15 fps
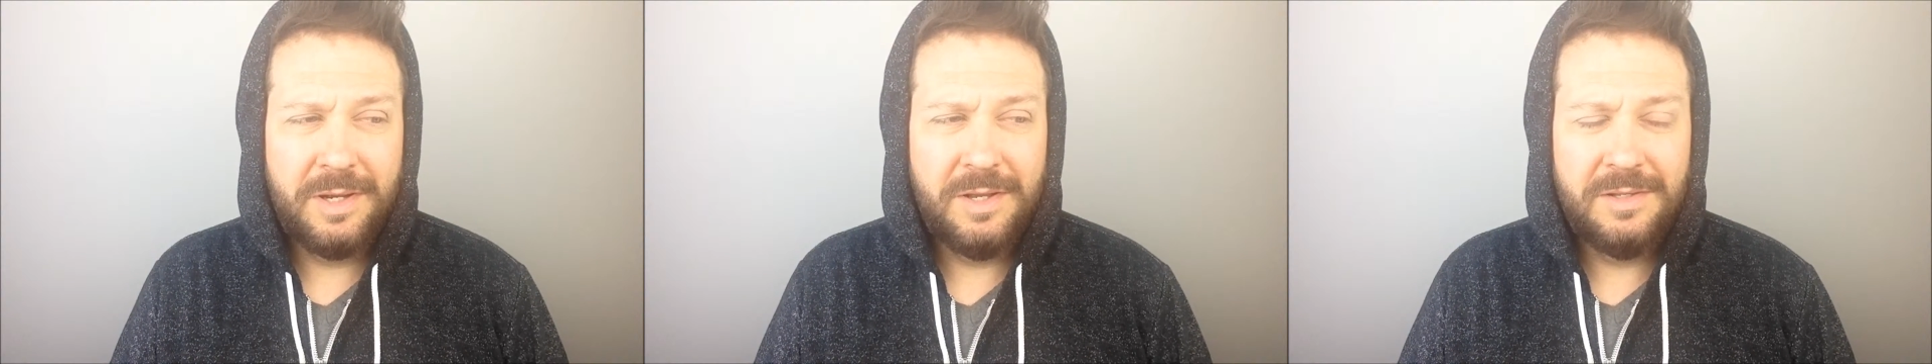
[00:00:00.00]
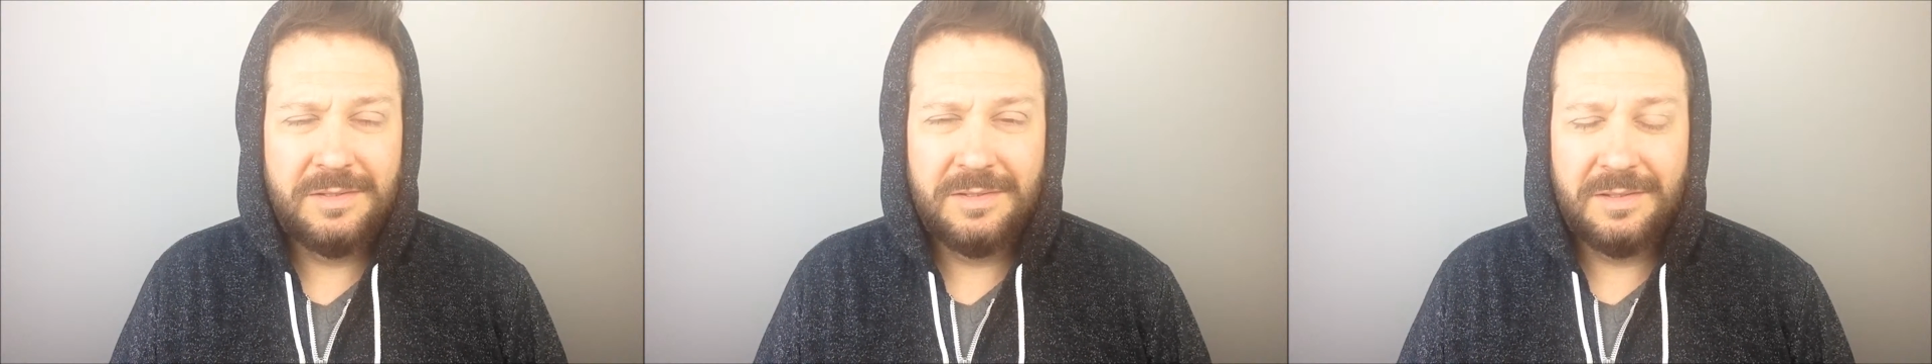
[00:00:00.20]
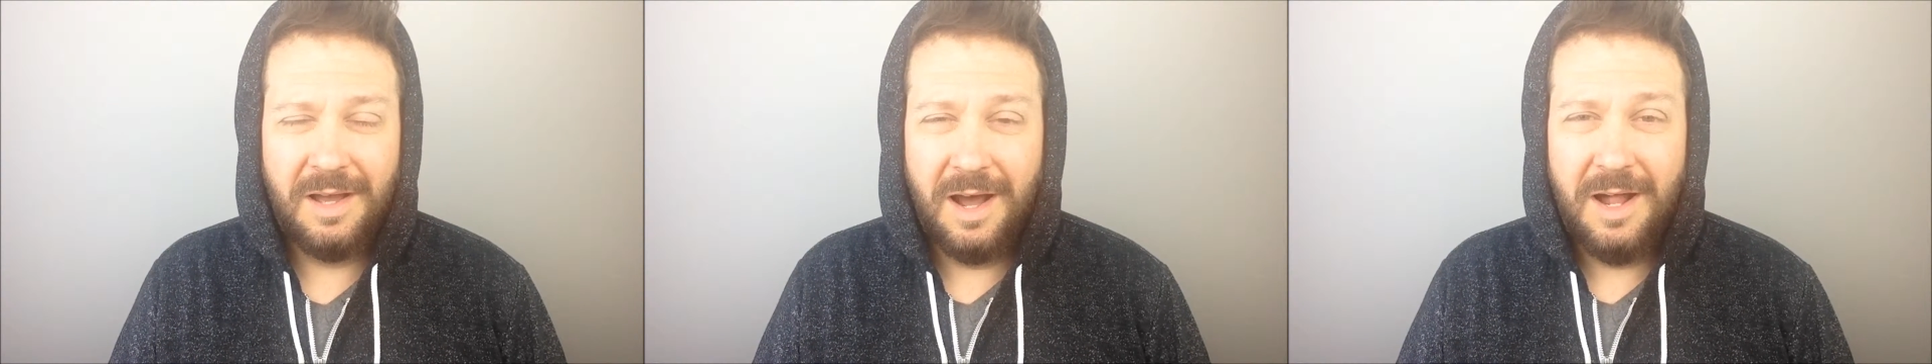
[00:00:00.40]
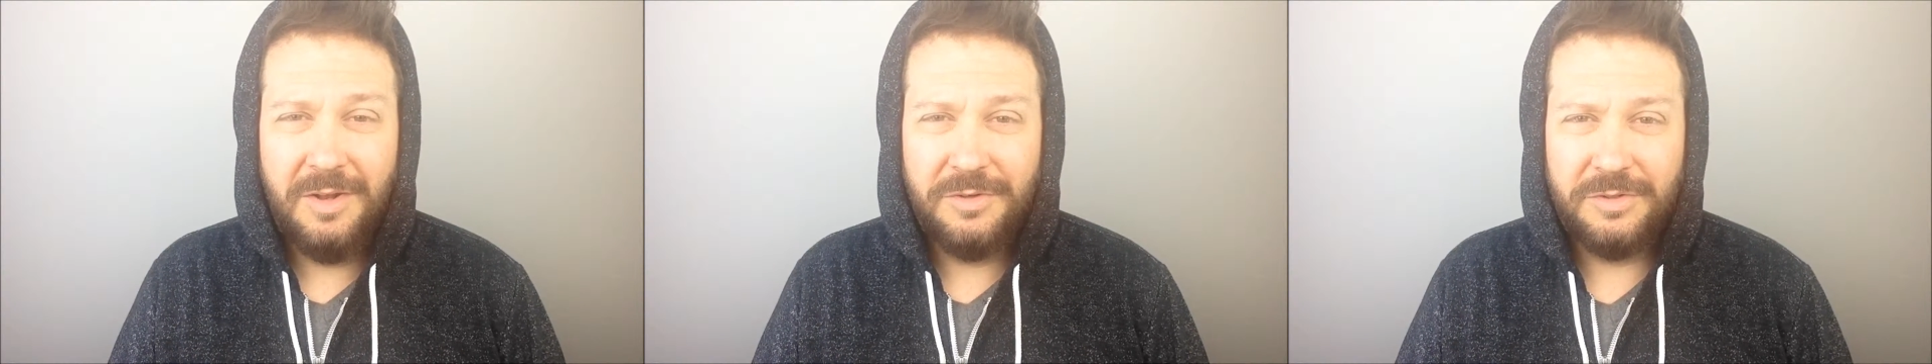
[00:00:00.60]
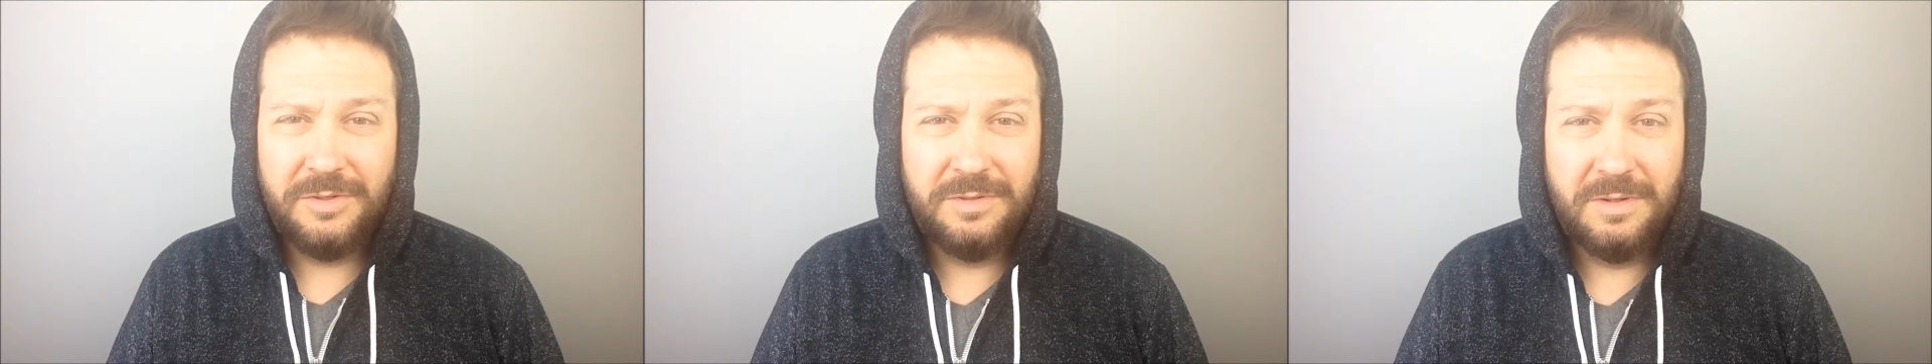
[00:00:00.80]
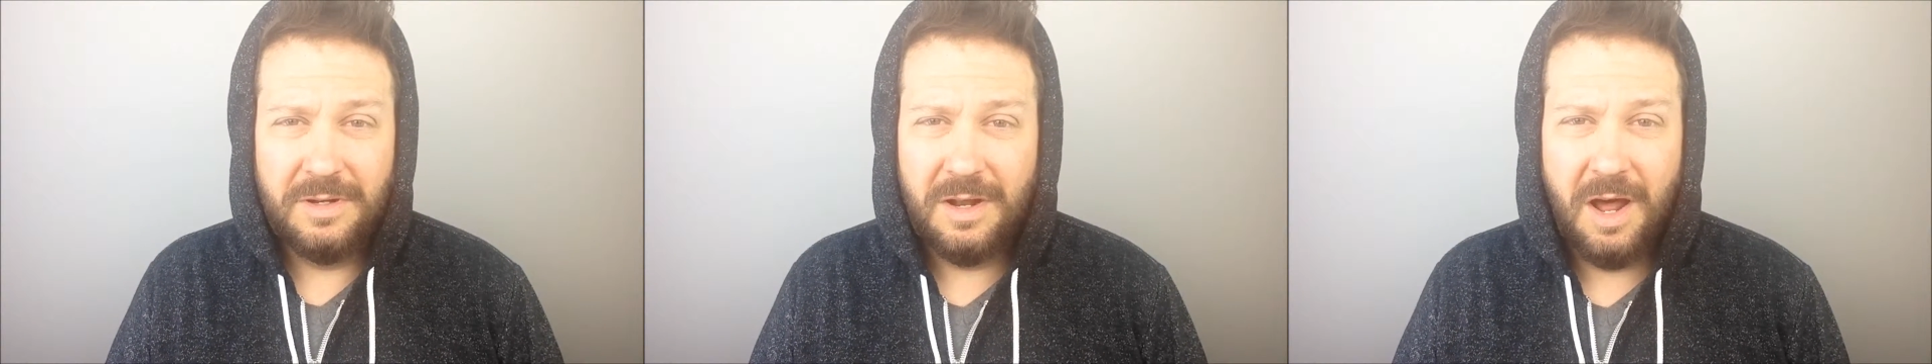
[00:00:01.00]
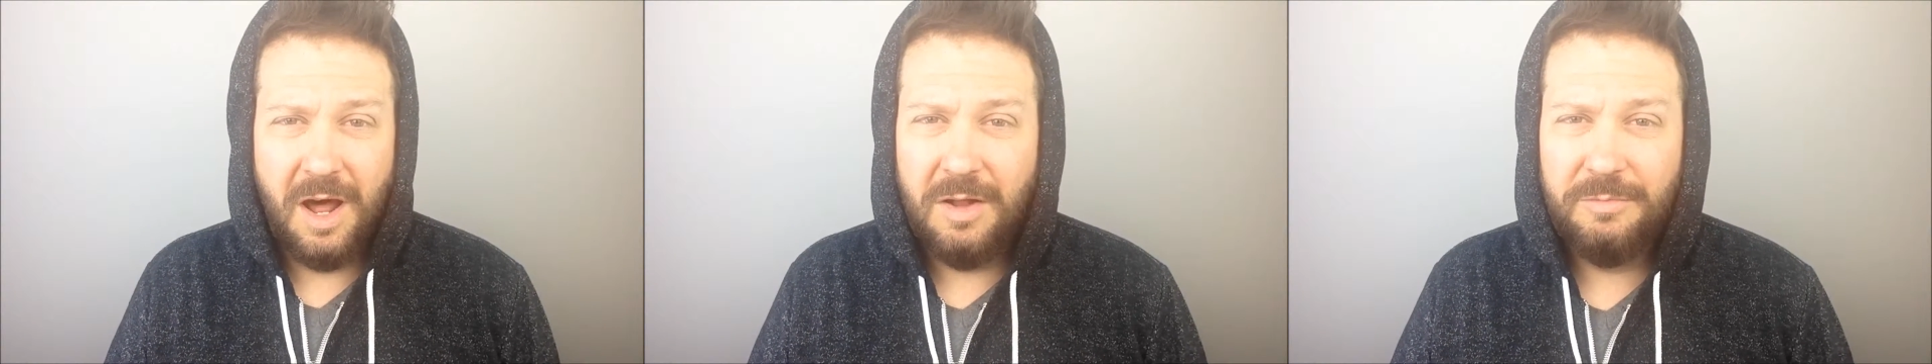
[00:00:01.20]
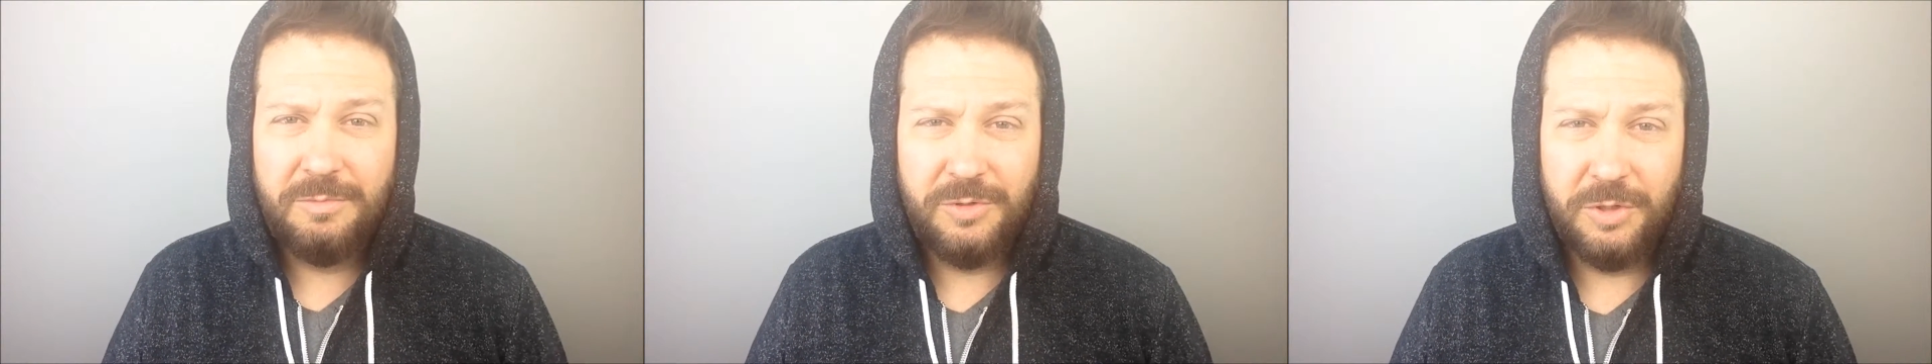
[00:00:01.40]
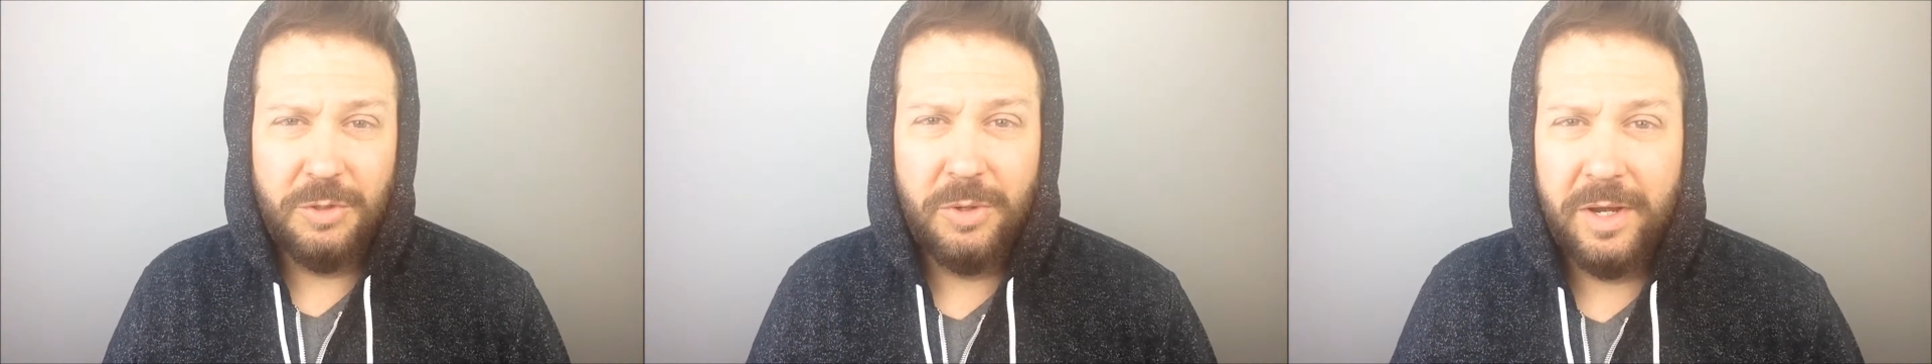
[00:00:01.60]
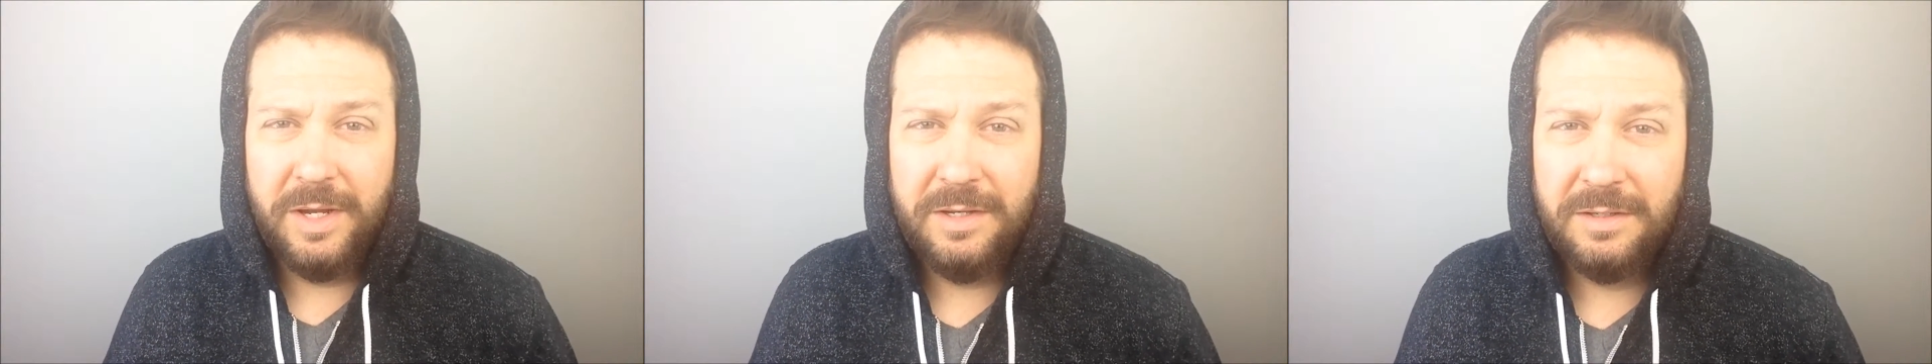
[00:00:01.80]
because I'll I'll
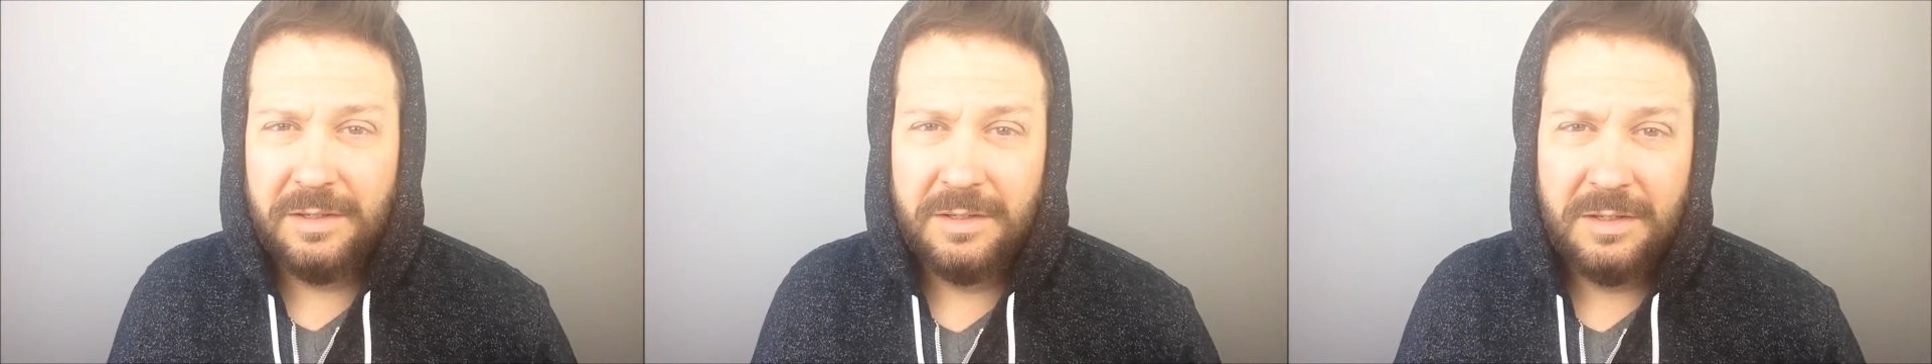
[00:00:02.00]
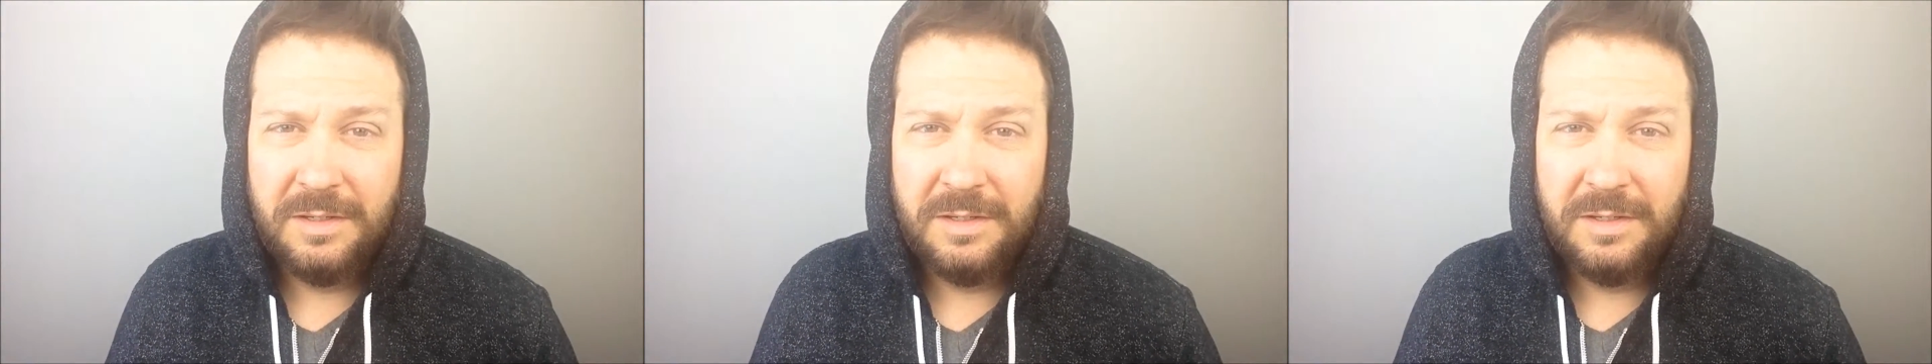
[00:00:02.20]
do it.